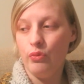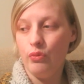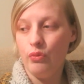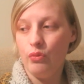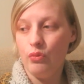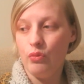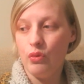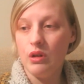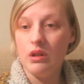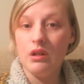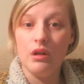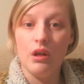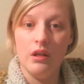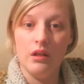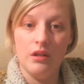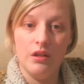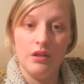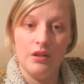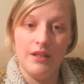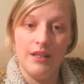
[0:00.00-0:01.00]
would
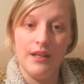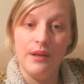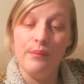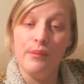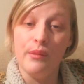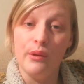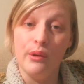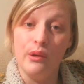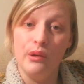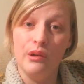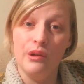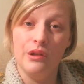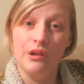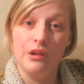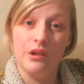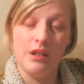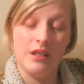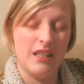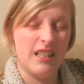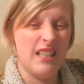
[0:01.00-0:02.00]
like to see more,
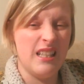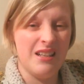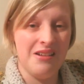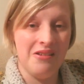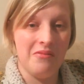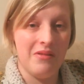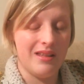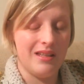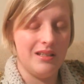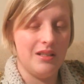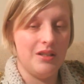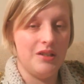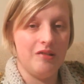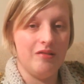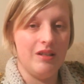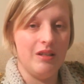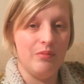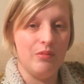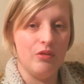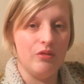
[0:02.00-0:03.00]
because I didn't know whether to do
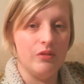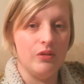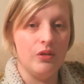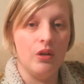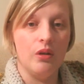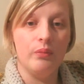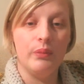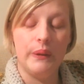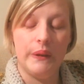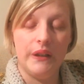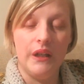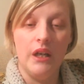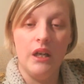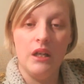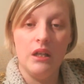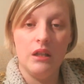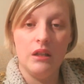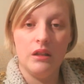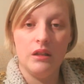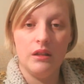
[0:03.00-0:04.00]
any more or not, but
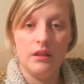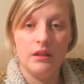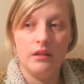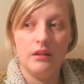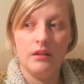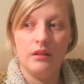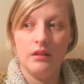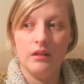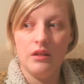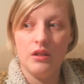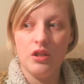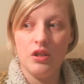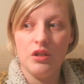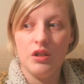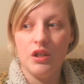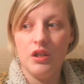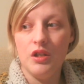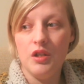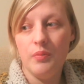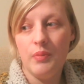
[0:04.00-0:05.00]
just
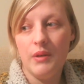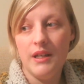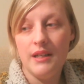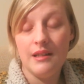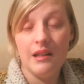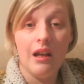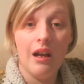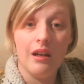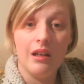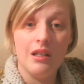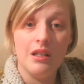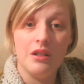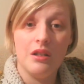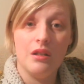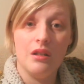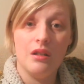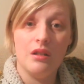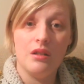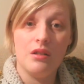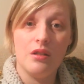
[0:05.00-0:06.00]
could you please like and
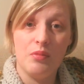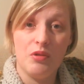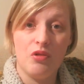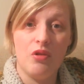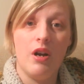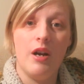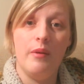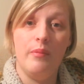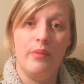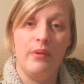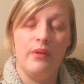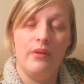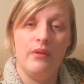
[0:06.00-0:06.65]
subscribe,